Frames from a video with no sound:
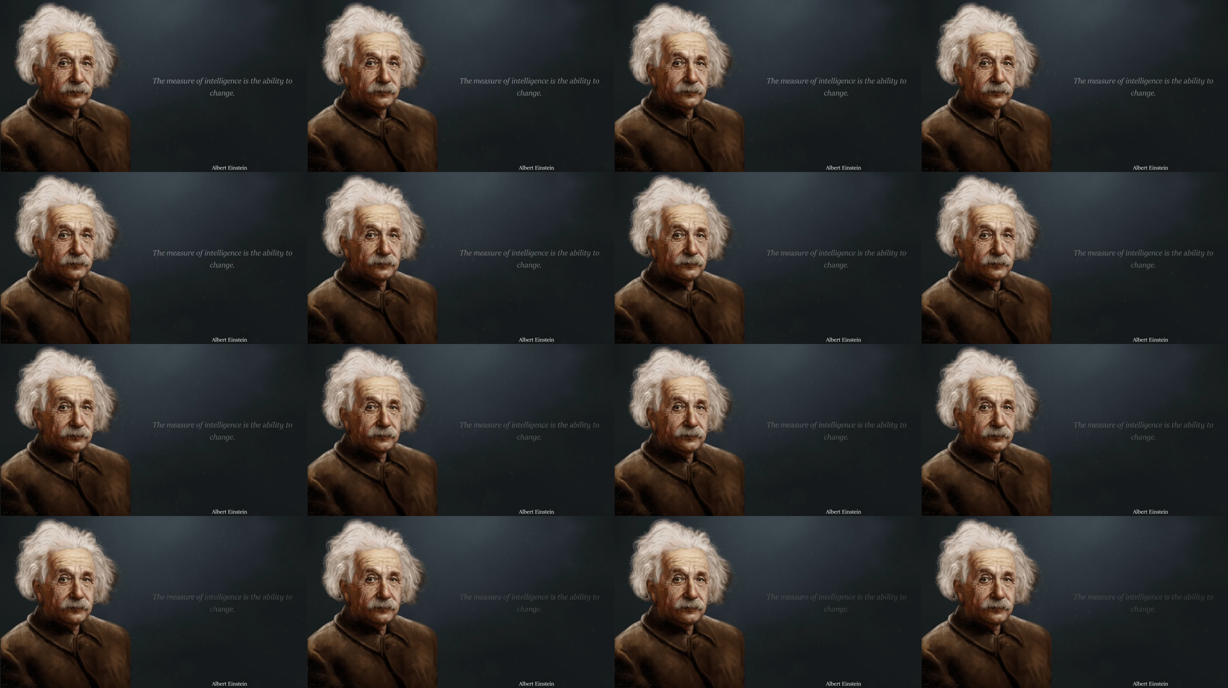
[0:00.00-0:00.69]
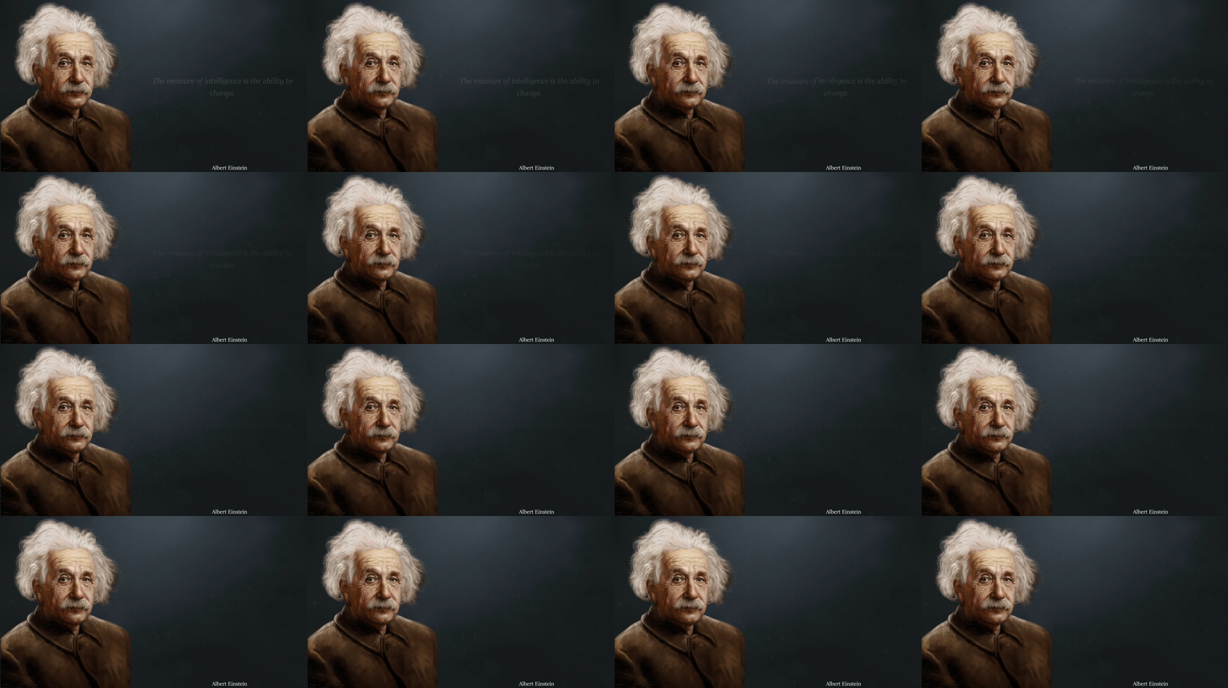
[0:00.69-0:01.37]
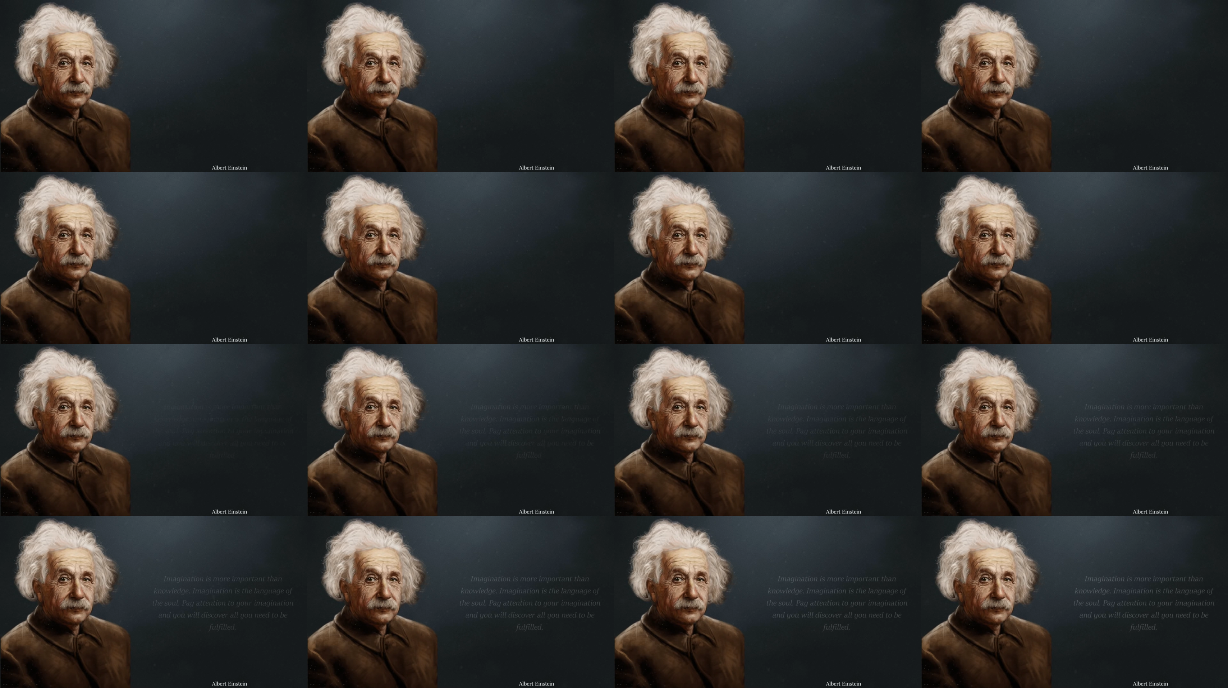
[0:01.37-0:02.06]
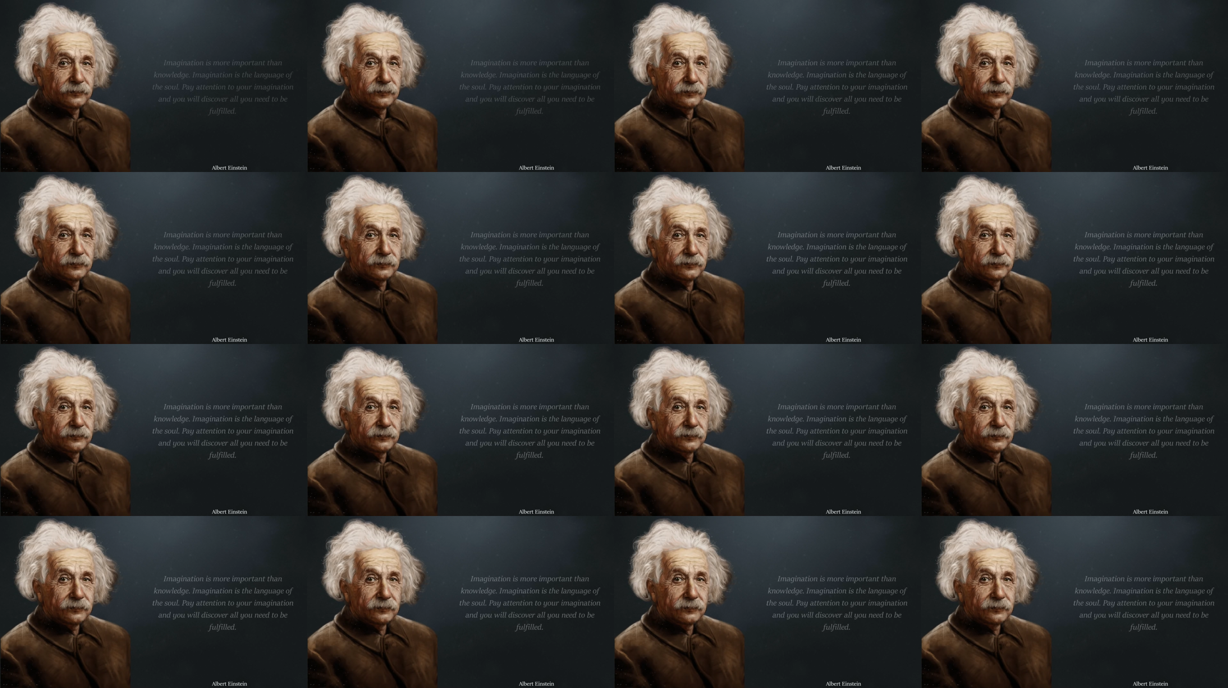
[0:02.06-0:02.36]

Nothing is said.